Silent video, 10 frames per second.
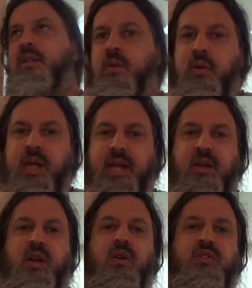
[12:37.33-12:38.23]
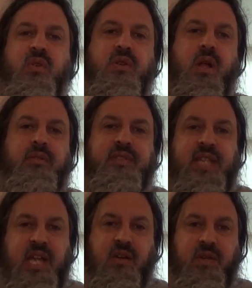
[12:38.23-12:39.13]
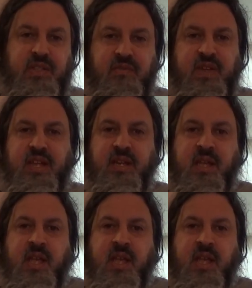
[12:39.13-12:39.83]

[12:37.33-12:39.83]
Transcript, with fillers: to a so-called terrorist event.